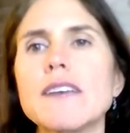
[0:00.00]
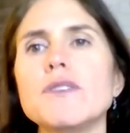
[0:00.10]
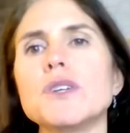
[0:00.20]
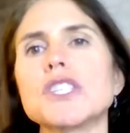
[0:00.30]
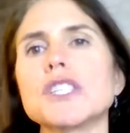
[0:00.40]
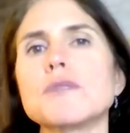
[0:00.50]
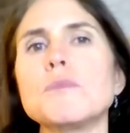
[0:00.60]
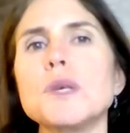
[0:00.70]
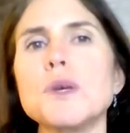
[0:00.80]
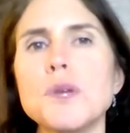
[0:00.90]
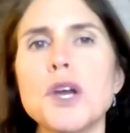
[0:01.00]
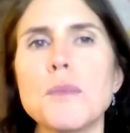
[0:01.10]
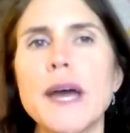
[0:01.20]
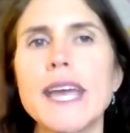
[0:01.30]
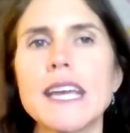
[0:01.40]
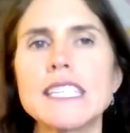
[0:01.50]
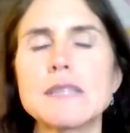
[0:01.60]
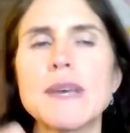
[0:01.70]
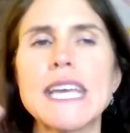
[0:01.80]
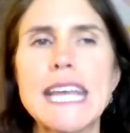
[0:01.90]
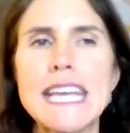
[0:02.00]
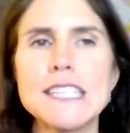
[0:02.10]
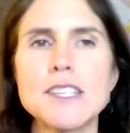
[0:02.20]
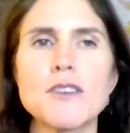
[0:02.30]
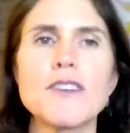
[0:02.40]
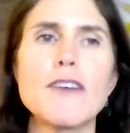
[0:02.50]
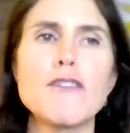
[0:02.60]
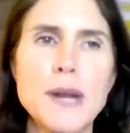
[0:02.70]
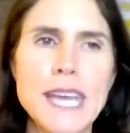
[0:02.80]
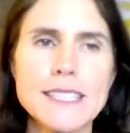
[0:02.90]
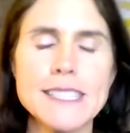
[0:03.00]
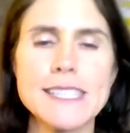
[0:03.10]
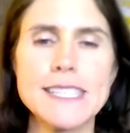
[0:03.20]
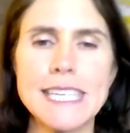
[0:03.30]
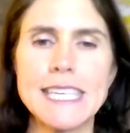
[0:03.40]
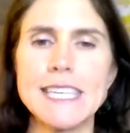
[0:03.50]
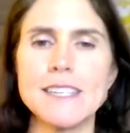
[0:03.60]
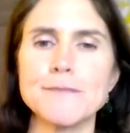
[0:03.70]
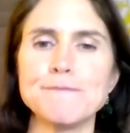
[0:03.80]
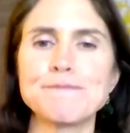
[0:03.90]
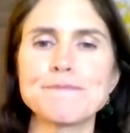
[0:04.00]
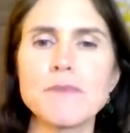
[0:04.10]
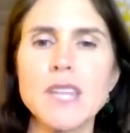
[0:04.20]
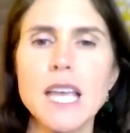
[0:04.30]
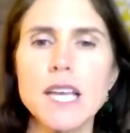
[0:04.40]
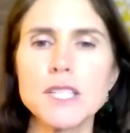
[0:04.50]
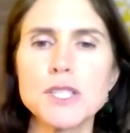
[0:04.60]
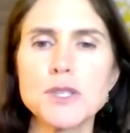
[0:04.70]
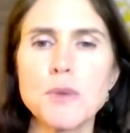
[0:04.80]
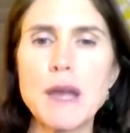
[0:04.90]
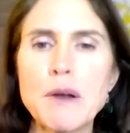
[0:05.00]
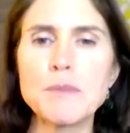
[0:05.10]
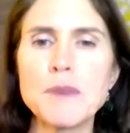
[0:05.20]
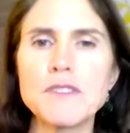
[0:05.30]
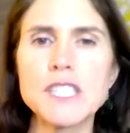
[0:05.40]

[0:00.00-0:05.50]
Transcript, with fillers: if you could just mute your mic and just make it easier for everybody else to hear. So Barry, and, and